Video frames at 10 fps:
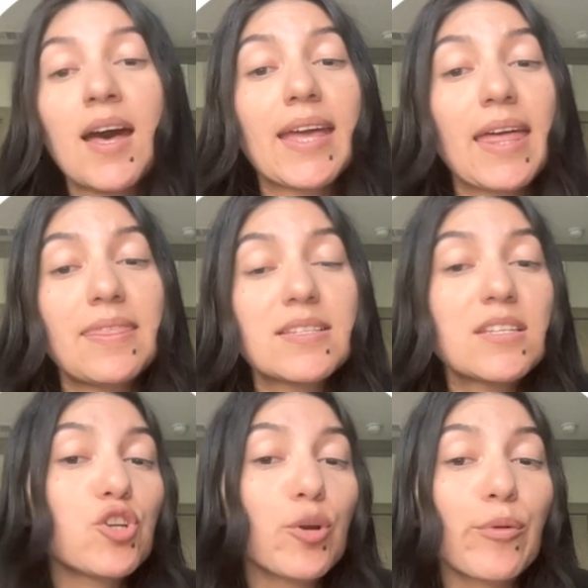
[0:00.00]
Again, this
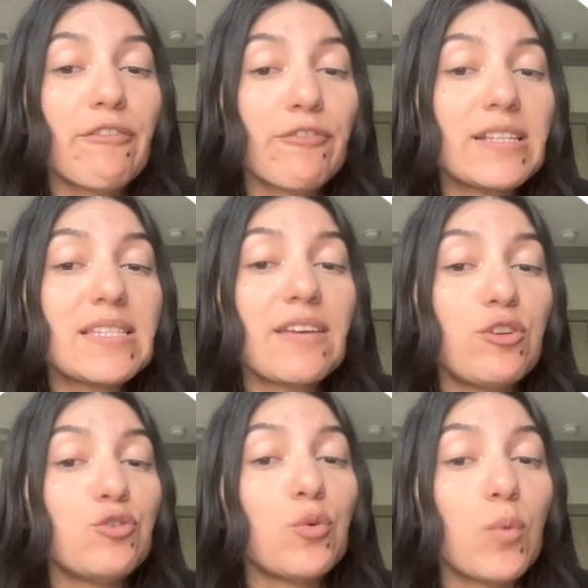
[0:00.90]
is your preference if
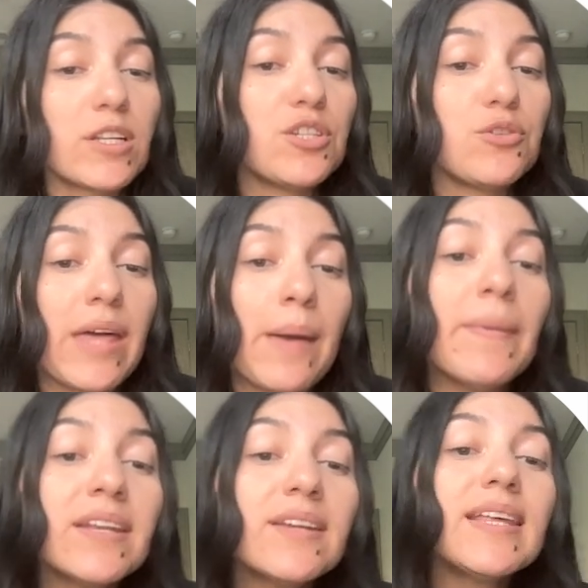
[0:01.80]
you do want to do that
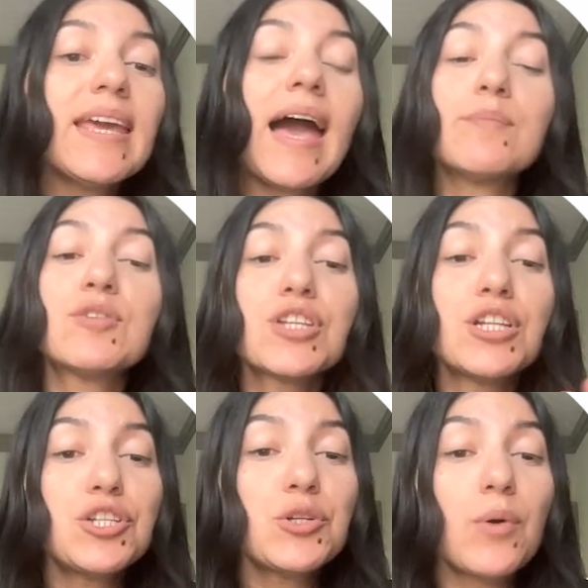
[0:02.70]
manually. I'm just
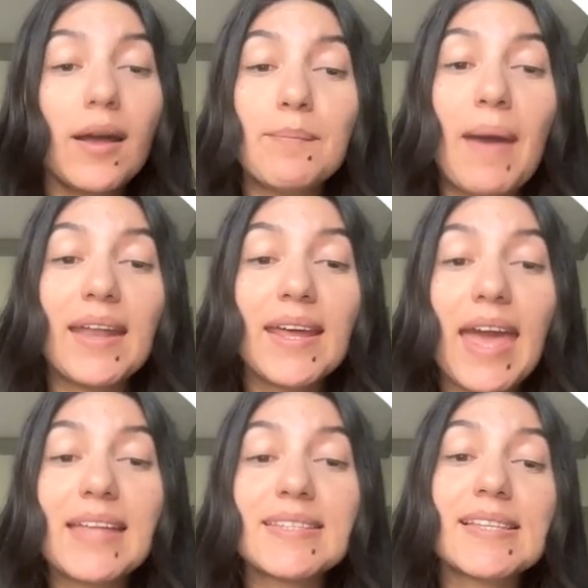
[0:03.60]
going to do automatic
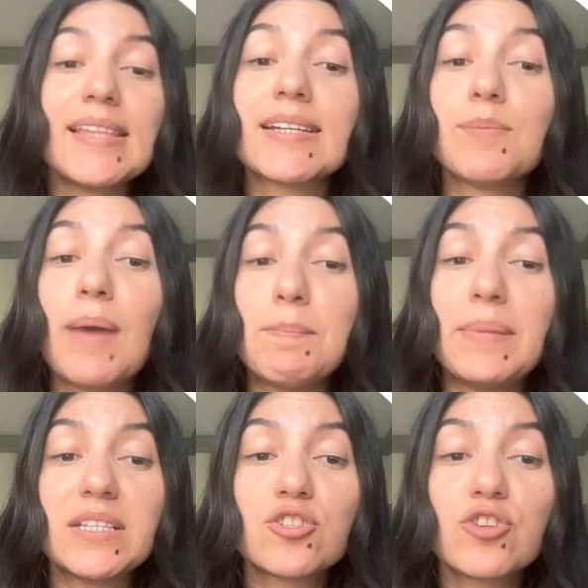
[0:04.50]
and select my
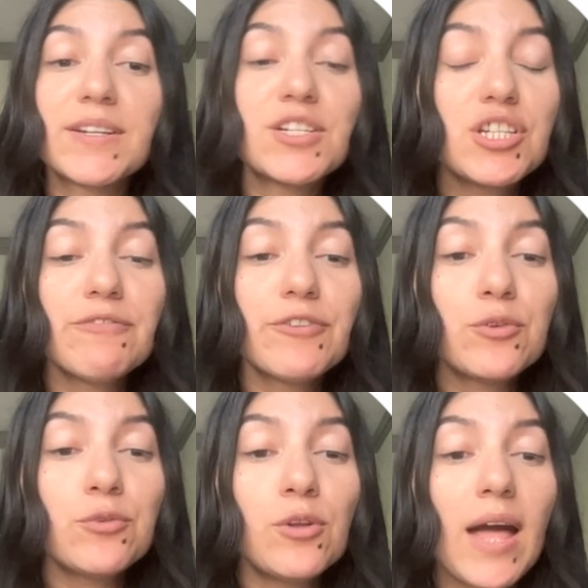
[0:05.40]
bid strategy for
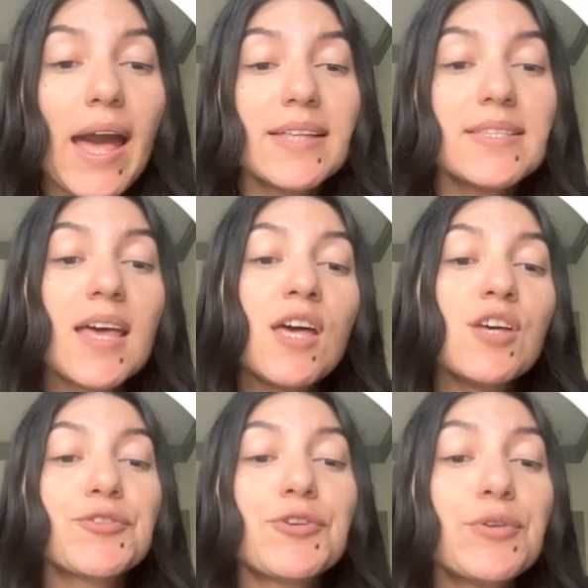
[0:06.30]
Google Ads.
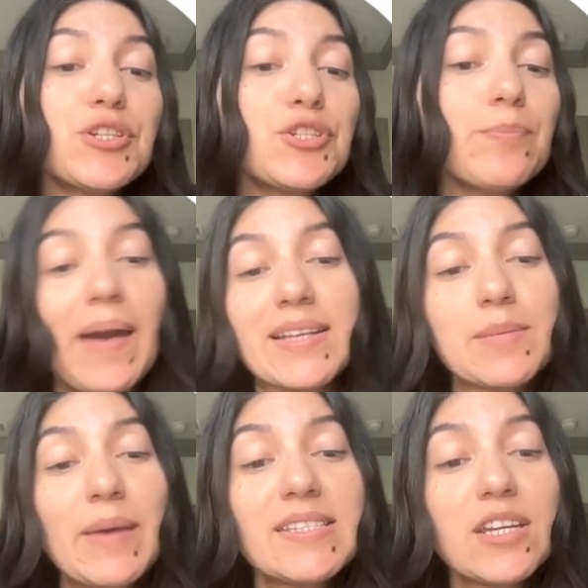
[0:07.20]
So you can do
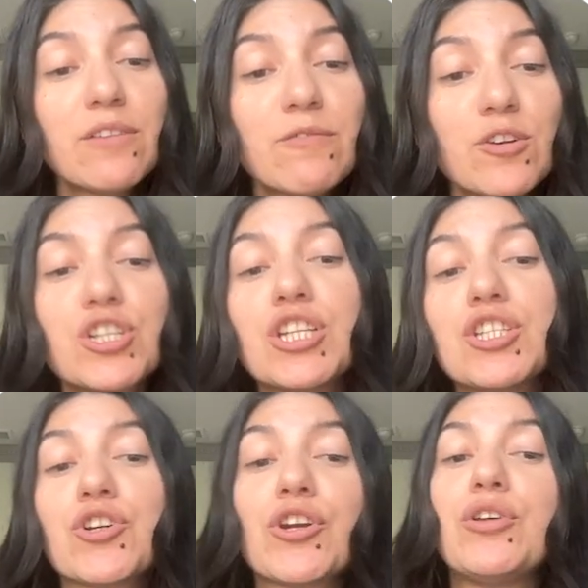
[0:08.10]
maximizing
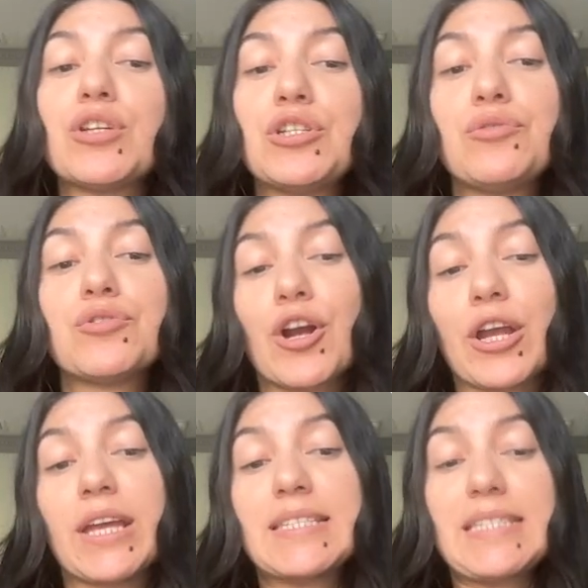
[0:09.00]
conversions or you can do
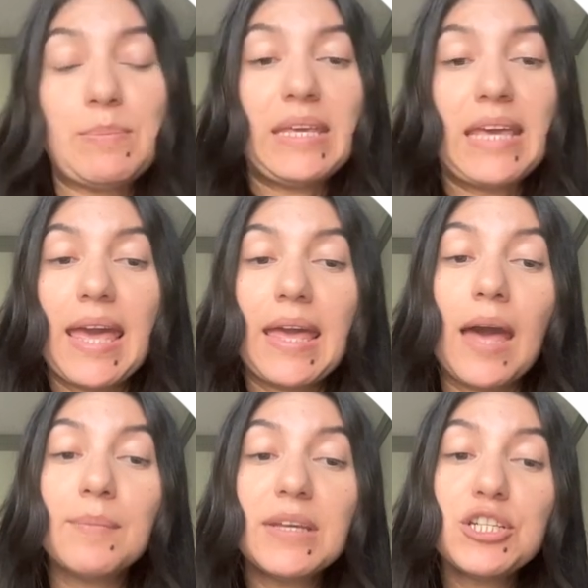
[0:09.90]
target CPA.
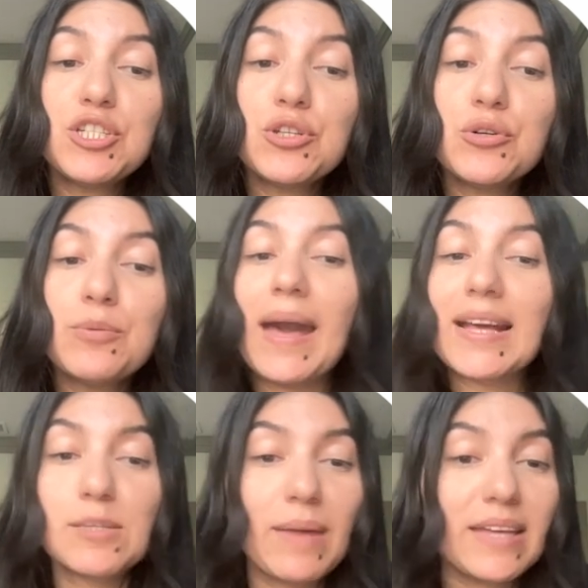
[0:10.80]
I'm going to do
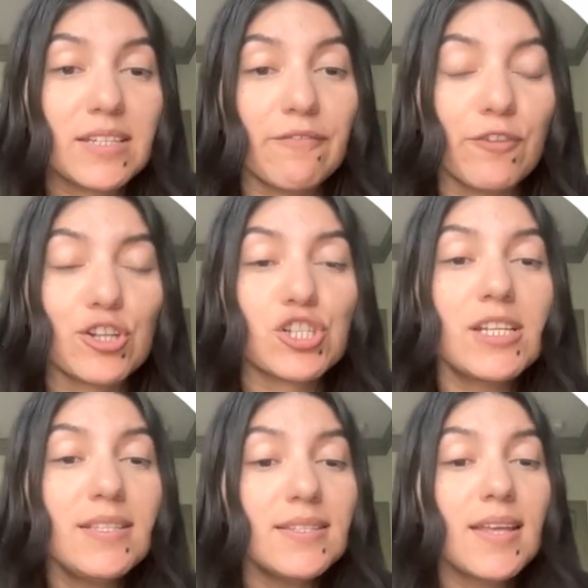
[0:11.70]
maximize conversion.